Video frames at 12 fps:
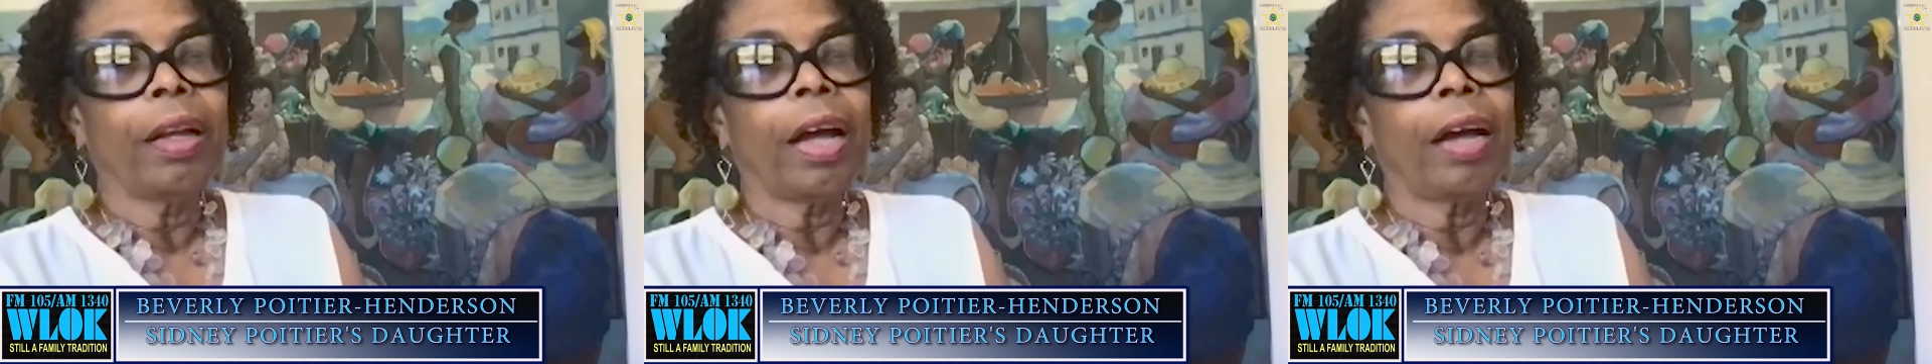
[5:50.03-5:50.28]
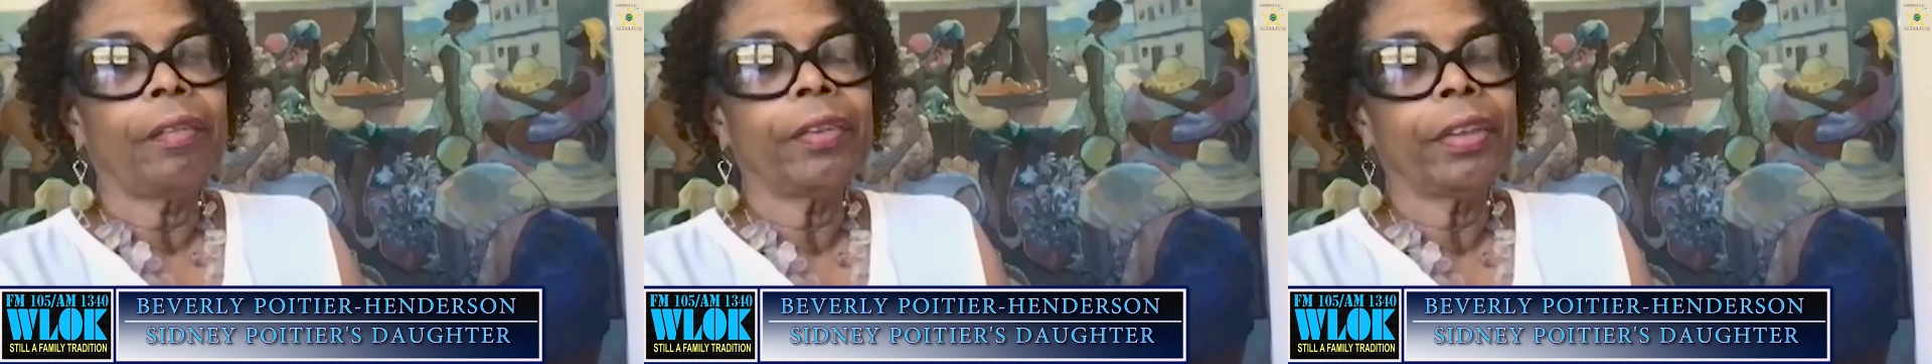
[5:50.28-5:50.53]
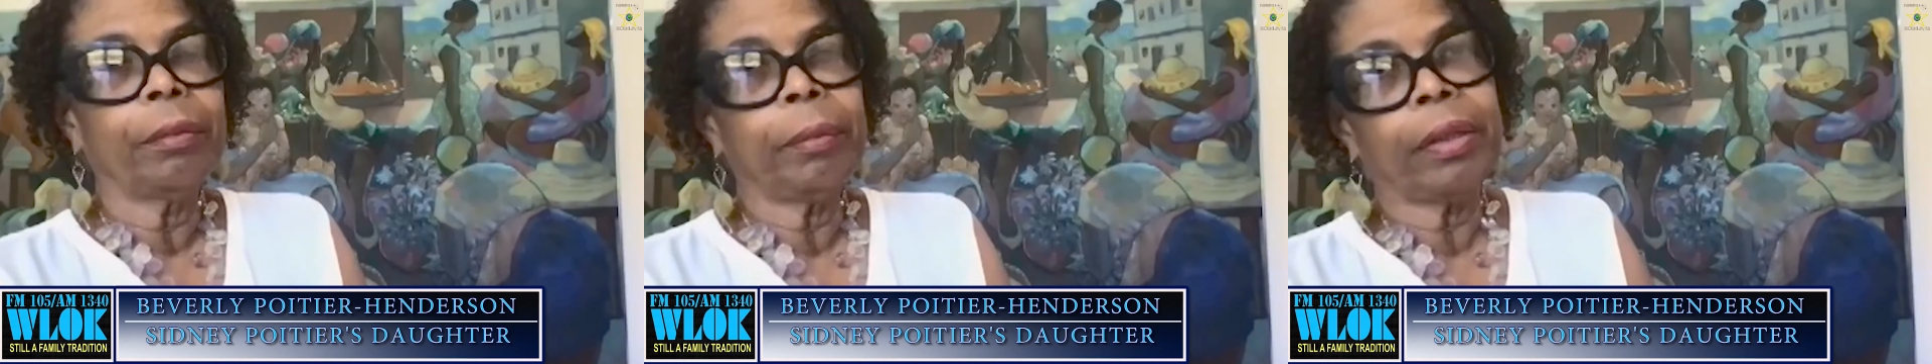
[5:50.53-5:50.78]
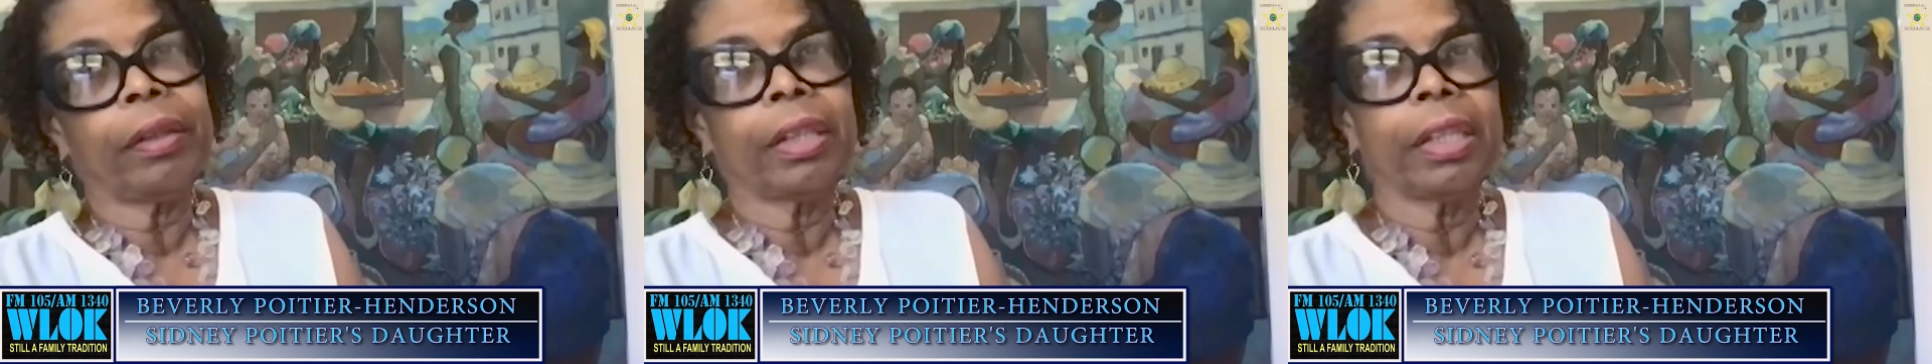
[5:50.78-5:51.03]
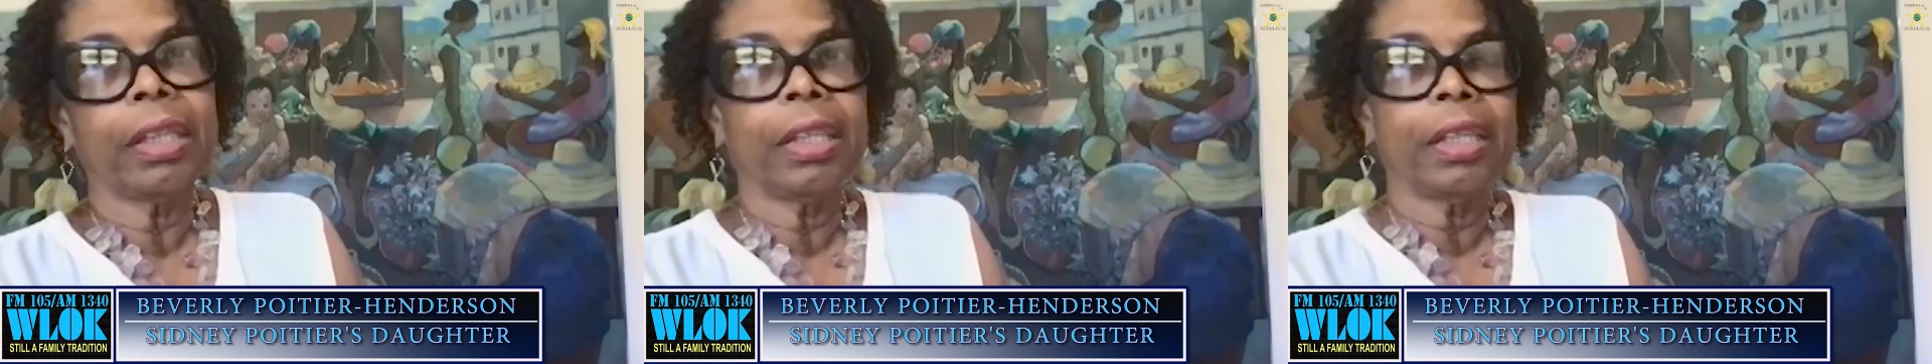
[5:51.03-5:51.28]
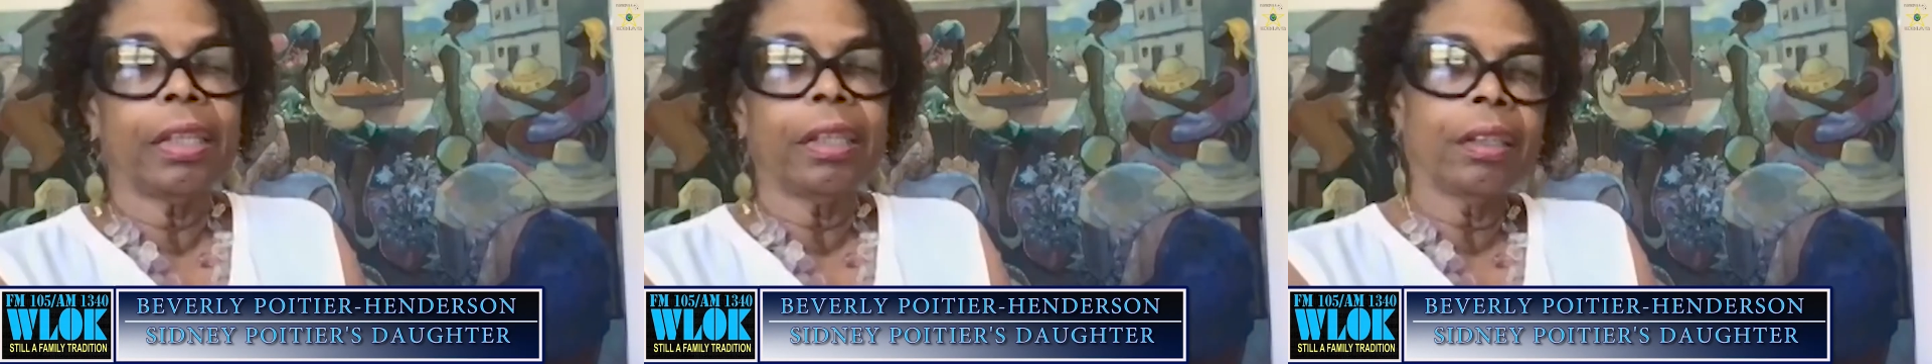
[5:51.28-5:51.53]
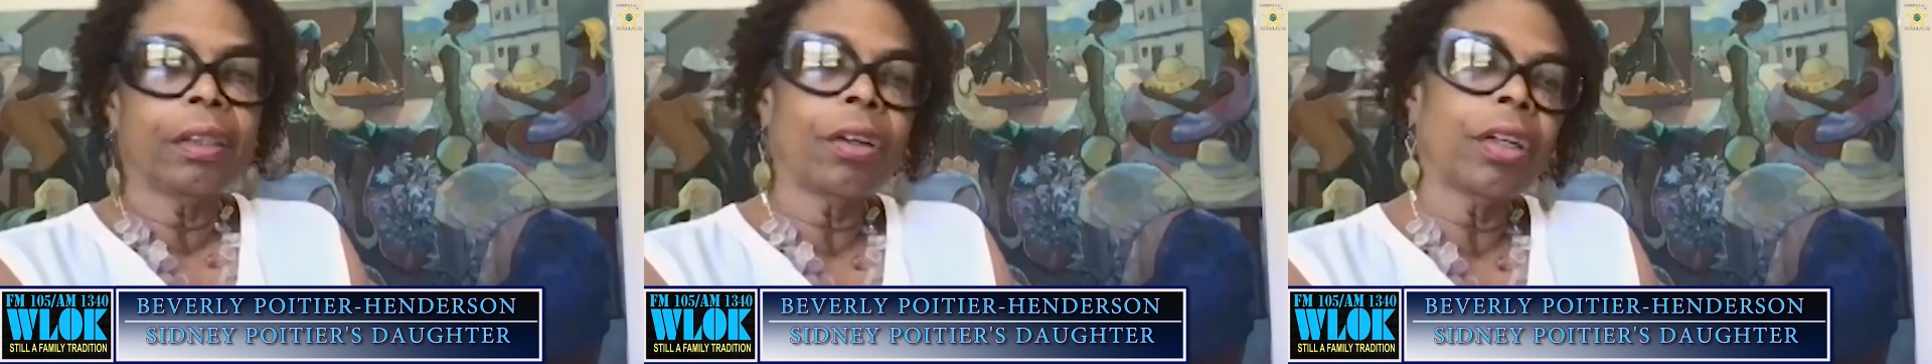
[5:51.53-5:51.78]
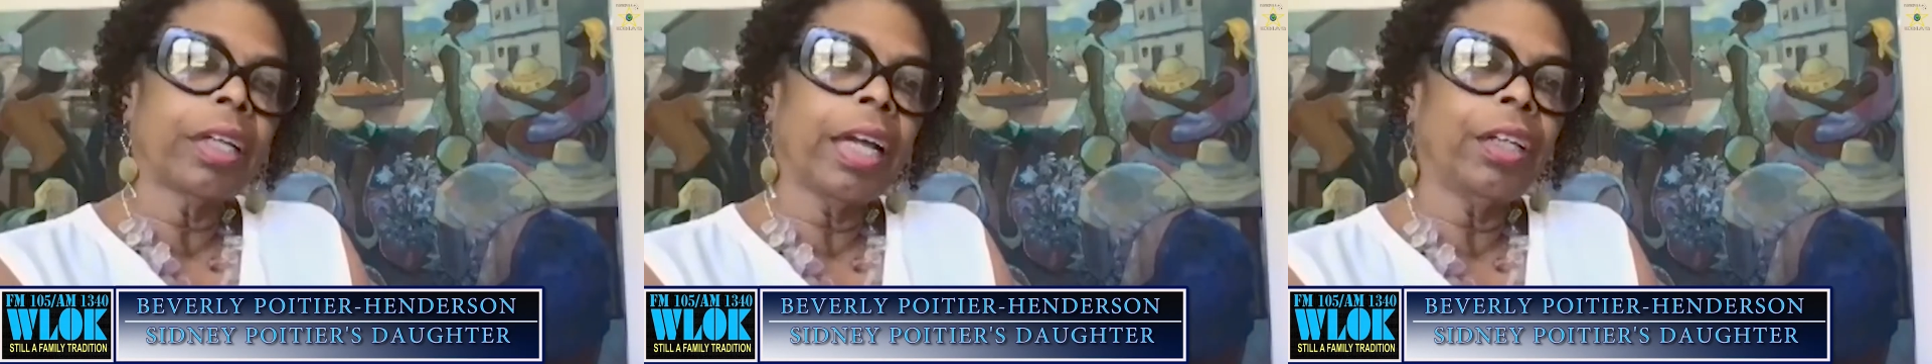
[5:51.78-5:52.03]
African American and
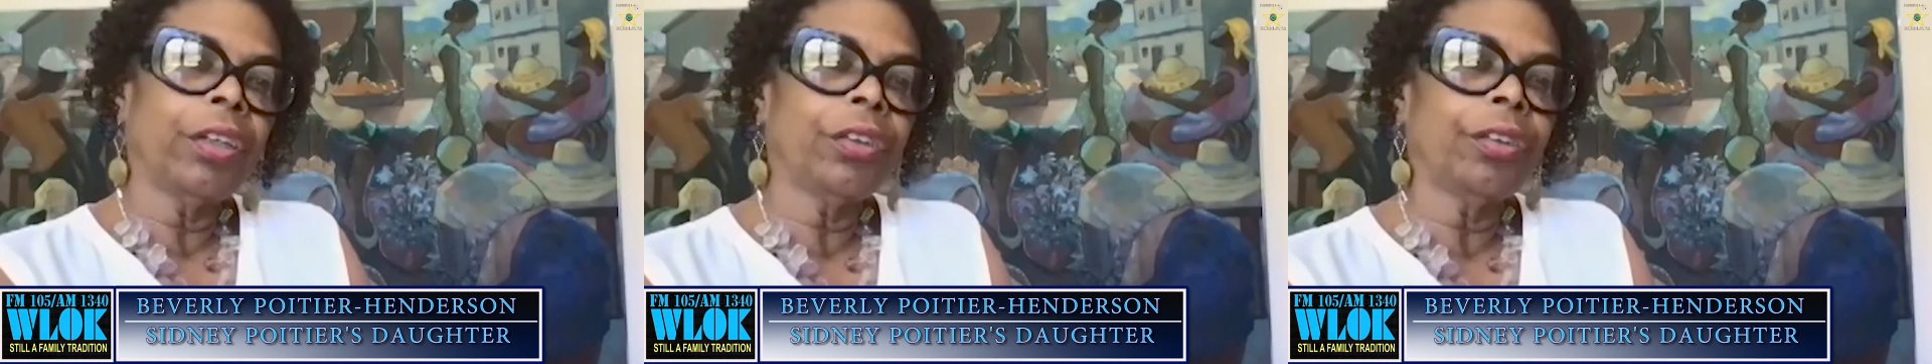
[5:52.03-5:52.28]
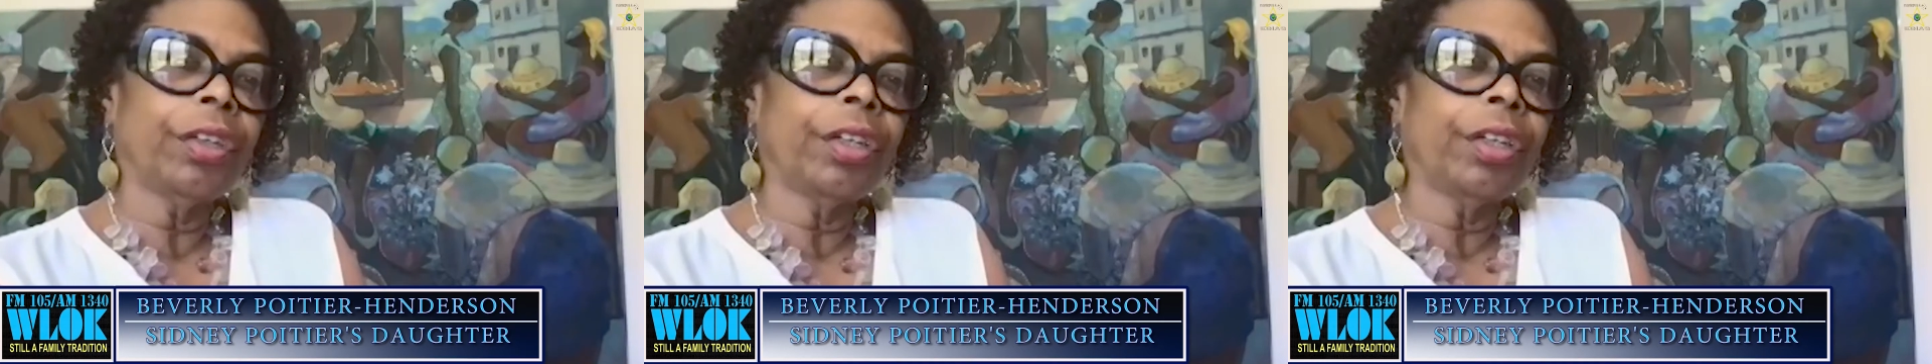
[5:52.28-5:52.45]
Caucasian